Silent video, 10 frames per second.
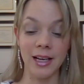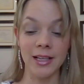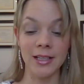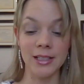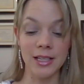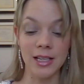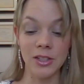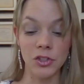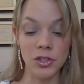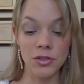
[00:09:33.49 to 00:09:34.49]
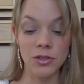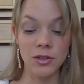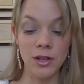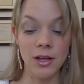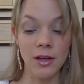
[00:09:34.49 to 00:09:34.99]
and just,
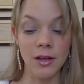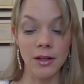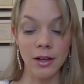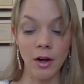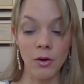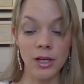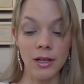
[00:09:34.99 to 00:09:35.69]
you know,